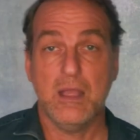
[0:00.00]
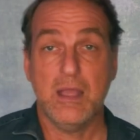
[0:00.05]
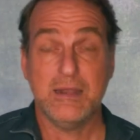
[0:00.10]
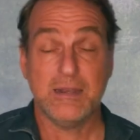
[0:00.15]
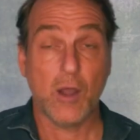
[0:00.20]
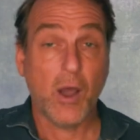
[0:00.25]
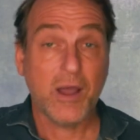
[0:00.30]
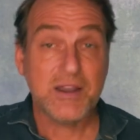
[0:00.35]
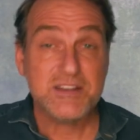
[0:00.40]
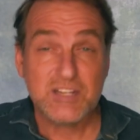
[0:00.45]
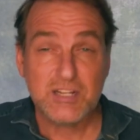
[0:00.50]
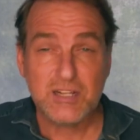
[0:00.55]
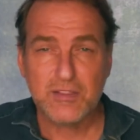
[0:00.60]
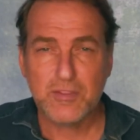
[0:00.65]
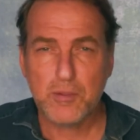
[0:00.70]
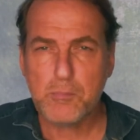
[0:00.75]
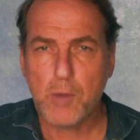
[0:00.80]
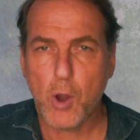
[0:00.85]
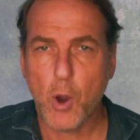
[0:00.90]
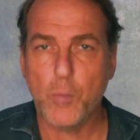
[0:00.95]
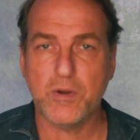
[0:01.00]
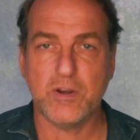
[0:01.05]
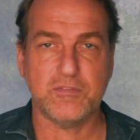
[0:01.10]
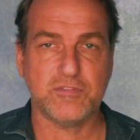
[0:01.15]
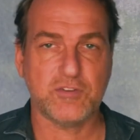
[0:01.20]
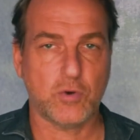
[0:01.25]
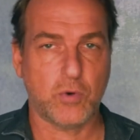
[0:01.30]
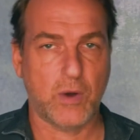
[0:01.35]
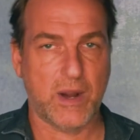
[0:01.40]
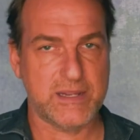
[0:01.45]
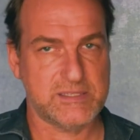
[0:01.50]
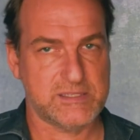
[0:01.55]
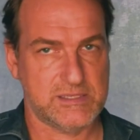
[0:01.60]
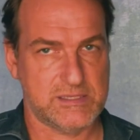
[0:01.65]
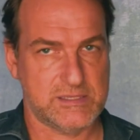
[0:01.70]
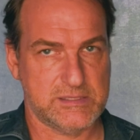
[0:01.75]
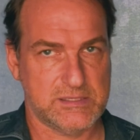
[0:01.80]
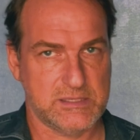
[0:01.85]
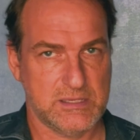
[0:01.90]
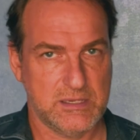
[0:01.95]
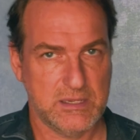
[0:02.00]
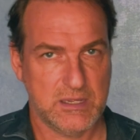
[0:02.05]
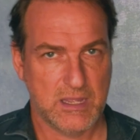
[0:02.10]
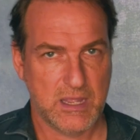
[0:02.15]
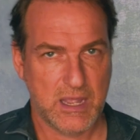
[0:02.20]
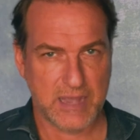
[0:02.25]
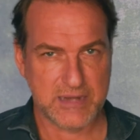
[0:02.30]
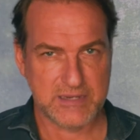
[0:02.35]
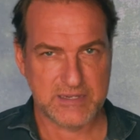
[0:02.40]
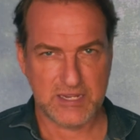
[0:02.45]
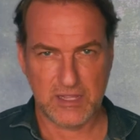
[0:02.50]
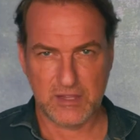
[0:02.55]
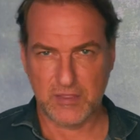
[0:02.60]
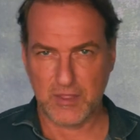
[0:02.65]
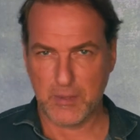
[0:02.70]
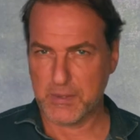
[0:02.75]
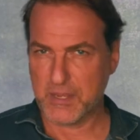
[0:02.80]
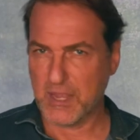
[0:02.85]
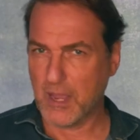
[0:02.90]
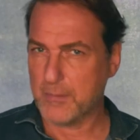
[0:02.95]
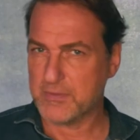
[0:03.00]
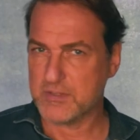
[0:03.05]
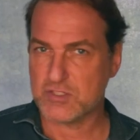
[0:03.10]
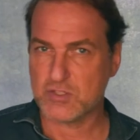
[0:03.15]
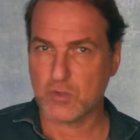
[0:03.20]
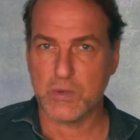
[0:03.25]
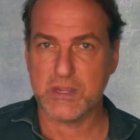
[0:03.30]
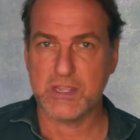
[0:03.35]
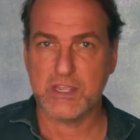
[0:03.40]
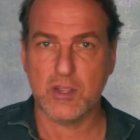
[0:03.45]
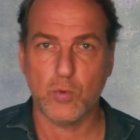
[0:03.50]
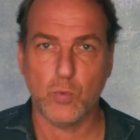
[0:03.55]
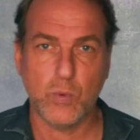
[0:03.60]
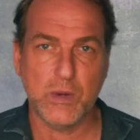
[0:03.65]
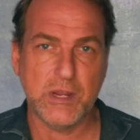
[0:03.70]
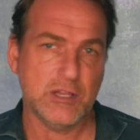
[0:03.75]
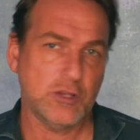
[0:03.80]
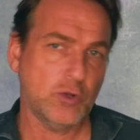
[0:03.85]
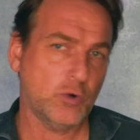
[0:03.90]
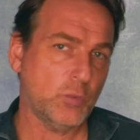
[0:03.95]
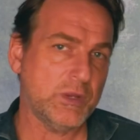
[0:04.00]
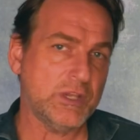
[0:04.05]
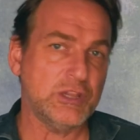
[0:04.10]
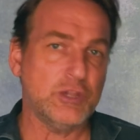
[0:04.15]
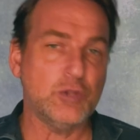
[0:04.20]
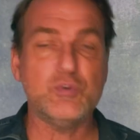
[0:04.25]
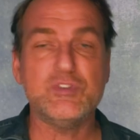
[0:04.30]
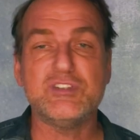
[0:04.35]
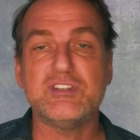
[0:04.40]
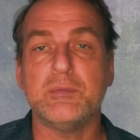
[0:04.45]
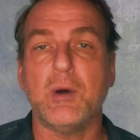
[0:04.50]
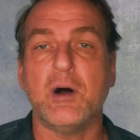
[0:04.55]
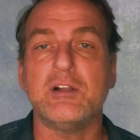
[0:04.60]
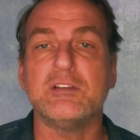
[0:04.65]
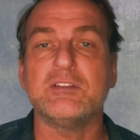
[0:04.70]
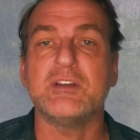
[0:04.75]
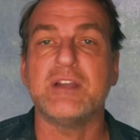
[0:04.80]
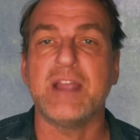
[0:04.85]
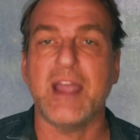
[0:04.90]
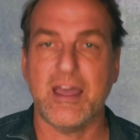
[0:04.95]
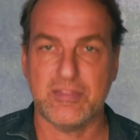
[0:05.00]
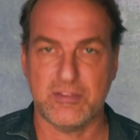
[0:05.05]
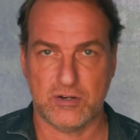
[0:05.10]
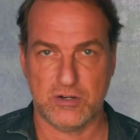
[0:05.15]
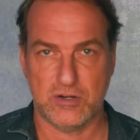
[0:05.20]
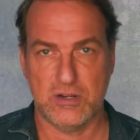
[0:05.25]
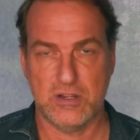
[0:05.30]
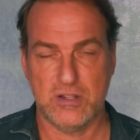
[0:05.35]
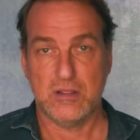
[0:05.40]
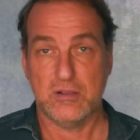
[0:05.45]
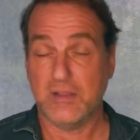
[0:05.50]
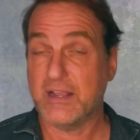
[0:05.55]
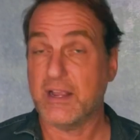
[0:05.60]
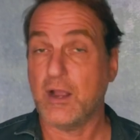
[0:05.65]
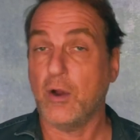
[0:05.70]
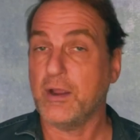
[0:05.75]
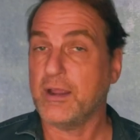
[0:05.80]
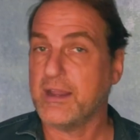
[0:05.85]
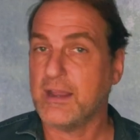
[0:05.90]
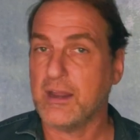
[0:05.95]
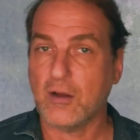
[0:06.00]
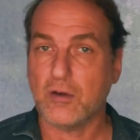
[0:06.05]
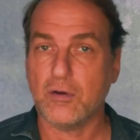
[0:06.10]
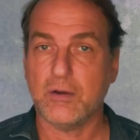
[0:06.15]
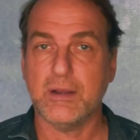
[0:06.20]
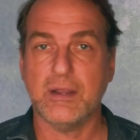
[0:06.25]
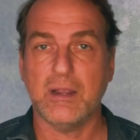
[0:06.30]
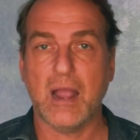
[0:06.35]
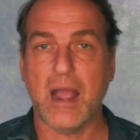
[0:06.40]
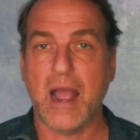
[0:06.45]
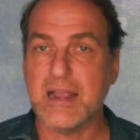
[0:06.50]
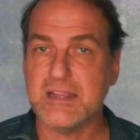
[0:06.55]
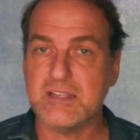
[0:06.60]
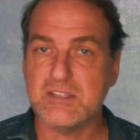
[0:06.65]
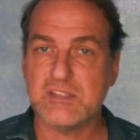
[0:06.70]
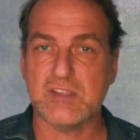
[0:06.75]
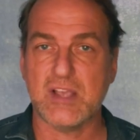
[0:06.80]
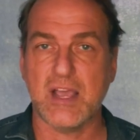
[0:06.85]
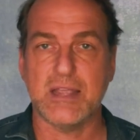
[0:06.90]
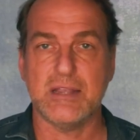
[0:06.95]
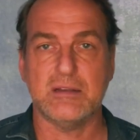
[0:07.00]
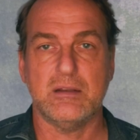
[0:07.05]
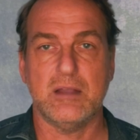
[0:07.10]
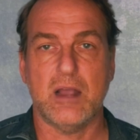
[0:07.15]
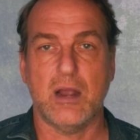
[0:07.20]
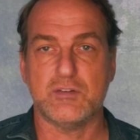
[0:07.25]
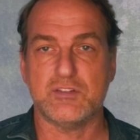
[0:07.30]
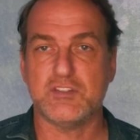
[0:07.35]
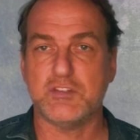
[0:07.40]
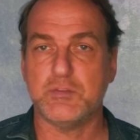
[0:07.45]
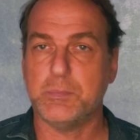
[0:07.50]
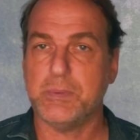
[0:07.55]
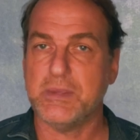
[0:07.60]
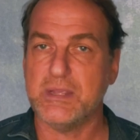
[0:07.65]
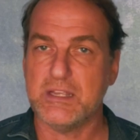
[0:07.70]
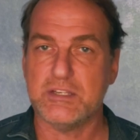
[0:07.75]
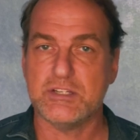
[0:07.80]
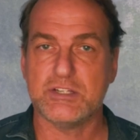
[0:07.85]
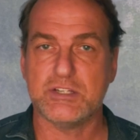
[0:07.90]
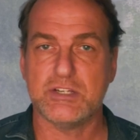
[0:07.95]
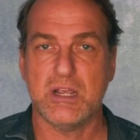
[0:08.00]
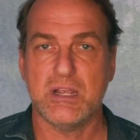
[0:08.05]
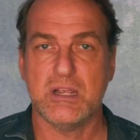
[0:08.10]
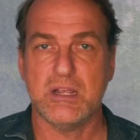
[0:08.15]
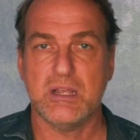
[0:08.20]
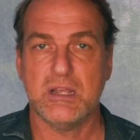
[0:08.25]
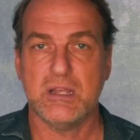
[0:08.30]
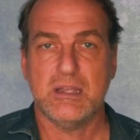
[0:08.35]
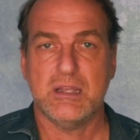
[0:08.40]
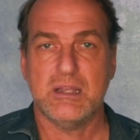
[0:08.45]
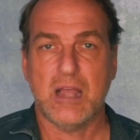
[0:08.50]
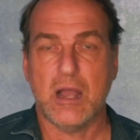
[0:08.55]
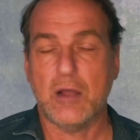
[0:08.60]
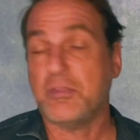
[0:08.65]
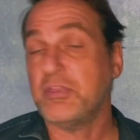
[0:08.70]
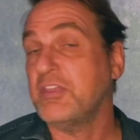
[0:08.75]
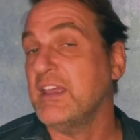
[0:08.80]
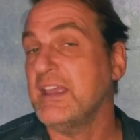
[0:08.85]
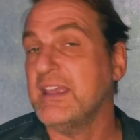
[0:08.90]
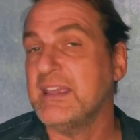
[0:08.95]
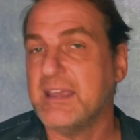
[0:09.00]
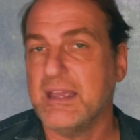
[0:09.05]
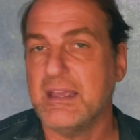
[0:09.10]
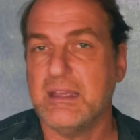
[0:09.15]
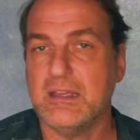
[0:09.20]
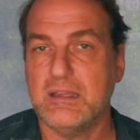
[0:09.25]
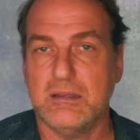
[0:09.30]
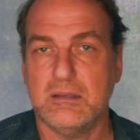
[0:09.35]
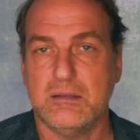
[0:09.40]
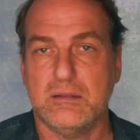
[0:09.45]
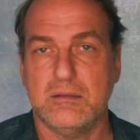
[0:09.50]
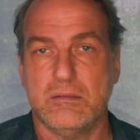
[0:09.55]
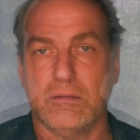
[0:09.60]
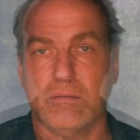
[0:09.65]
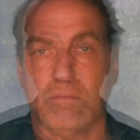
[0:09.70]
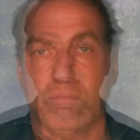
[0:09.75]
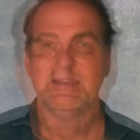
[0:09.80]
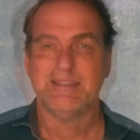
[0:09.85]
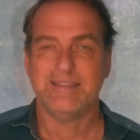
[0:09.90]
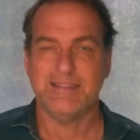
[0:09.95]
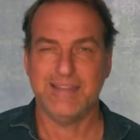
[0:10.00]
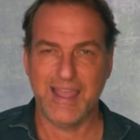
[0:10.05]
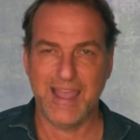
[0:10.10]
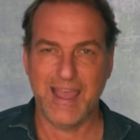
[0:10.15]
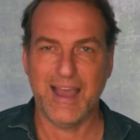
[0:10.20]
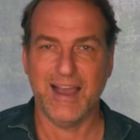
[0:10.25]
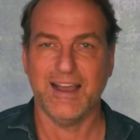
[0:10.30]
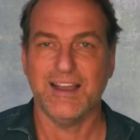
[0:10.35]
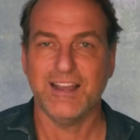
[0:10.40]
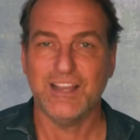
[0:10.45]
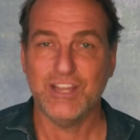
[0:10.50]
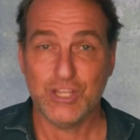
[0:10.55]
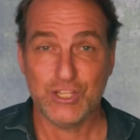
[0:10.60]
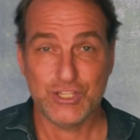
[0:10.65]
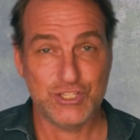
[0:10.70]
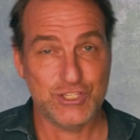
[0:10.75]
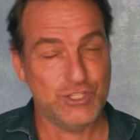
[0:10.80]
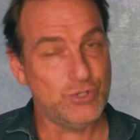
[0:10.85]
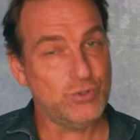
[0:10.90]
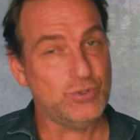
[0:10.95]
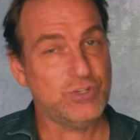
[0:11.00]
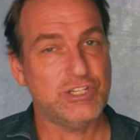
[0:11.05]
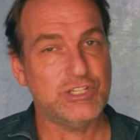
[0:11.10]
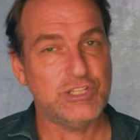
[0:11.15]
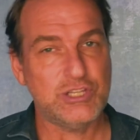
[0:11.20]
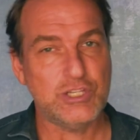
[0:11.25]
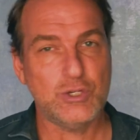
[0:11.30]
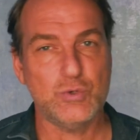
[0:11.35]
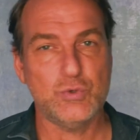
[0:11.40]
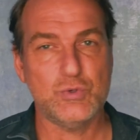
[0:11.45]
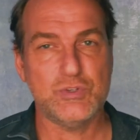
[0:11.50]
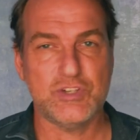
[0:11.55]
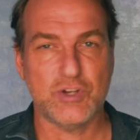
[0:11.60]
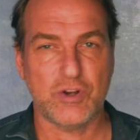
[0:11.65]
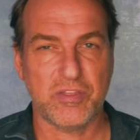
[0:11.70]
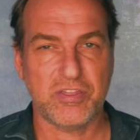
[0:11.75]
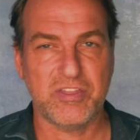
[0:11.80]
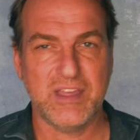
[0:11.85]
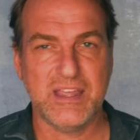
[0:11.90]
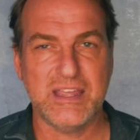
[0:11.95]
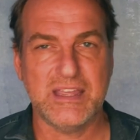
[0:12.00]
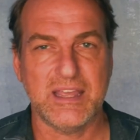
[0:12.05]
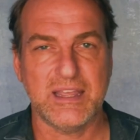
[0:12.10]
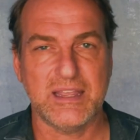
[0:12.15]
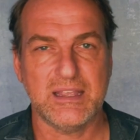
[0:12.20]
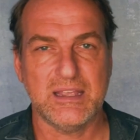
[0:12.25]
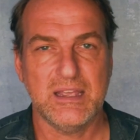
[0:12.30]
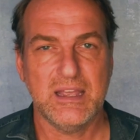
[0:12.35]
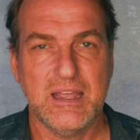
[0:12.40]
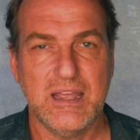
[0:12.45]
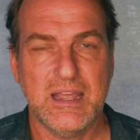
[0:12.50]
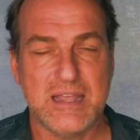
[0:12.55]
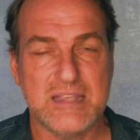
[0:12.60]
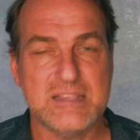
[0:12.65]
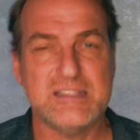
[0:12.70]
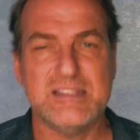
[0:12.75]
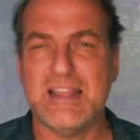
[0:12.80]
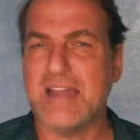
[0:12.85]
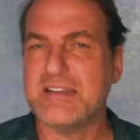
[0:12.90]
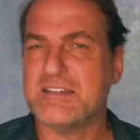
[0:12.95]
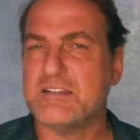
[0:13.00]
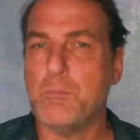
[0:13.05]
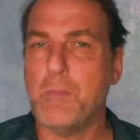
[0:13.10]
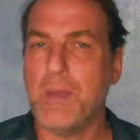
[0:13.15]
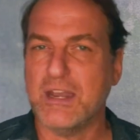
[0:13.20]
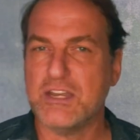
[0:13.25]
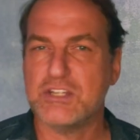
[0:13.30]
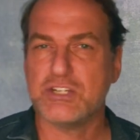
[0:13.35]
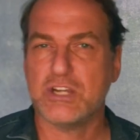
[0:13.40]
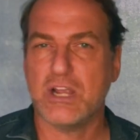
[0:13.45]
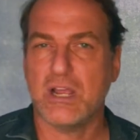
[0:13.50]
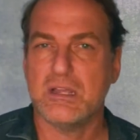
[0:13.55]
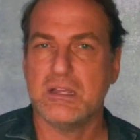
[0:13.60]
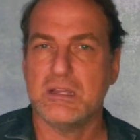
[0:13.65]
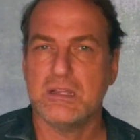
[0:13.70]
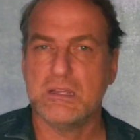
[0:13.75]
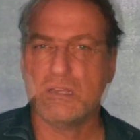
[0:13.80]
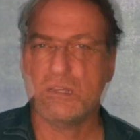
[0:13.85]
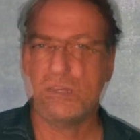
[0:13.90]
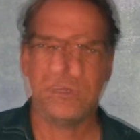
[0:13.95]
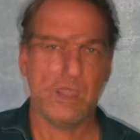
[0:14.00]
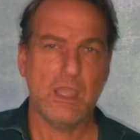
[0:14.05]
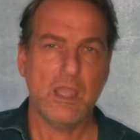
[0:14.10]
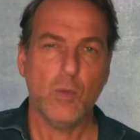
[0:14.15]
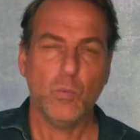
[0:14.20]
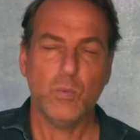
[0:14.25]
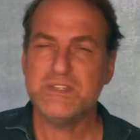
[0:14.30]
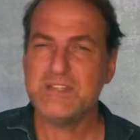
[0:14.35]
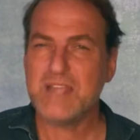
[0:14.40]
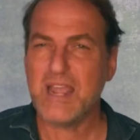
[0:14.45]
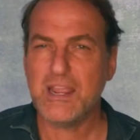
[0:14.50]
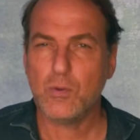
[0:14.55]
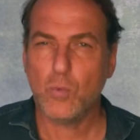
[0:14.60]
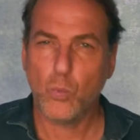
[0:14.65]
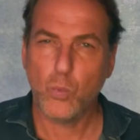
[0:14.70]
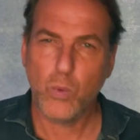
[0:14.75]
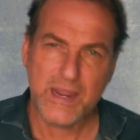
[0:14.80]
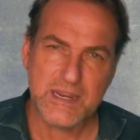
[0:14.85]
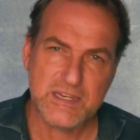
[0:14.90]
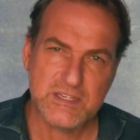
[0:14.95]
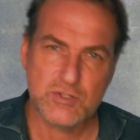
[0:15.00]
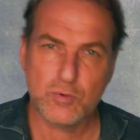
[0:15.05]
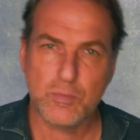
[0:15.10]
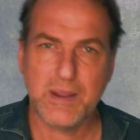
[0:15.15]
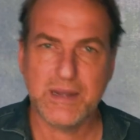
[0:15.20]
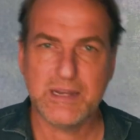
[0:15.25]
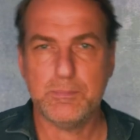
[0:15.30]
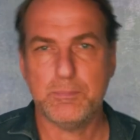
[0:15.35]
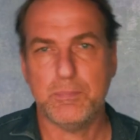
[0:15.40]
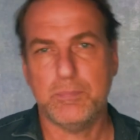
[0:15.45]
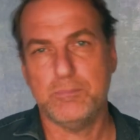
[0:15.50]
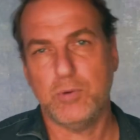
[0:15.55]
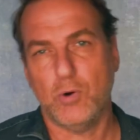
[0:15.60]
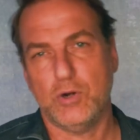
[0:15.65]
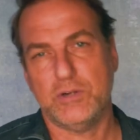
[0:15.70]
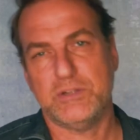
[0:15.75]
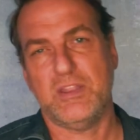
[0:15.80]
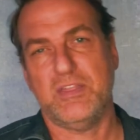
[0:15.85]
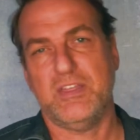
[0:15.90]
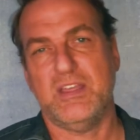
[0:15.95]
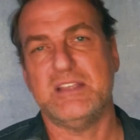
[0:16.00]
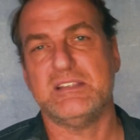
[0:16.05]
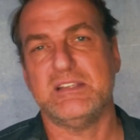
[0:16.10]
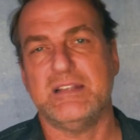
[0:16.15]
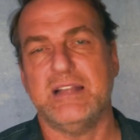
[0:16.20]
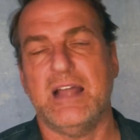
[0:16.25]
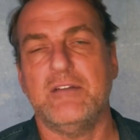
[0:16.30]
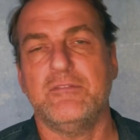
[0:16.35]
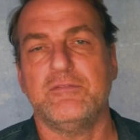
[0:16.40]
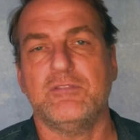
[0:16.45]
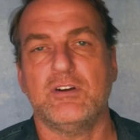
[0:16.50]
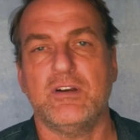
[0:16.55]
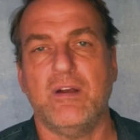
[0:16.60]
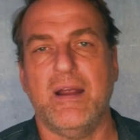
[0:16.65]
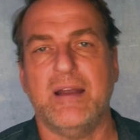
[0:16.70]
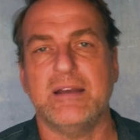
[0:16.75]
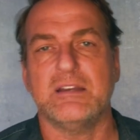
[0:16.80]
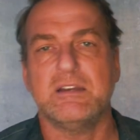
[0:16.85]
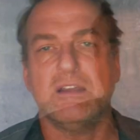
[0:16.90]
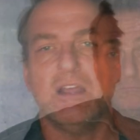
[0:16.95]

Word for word: Now, until the moment of crisis, until they become the squeaky wheel or we lose them altogether, like our hearing, eyesight, our speech, our thinking. Yeah, you can lose your thinking. Isn't that dementia? we take way too many important things in life for granted.